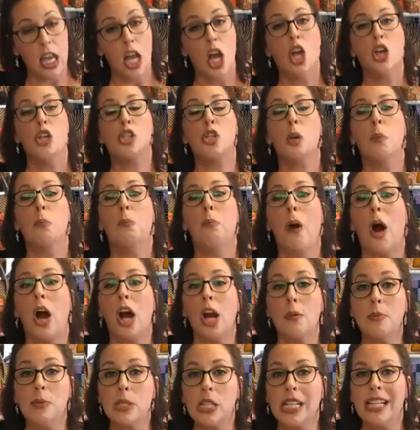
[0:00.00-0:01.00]
Mm-hmm. So
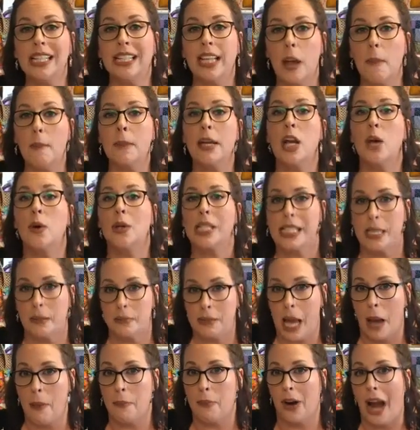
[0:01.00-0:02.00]
Barb's going to let me know in
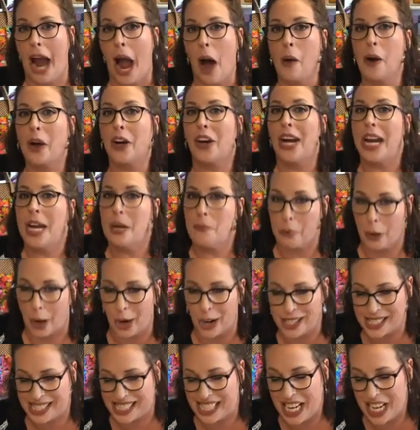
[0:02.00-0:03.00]
September how her
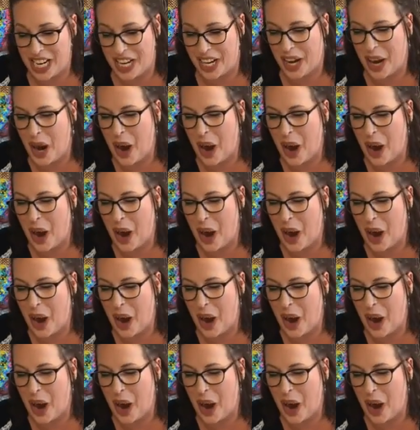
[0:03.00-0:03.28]
in-person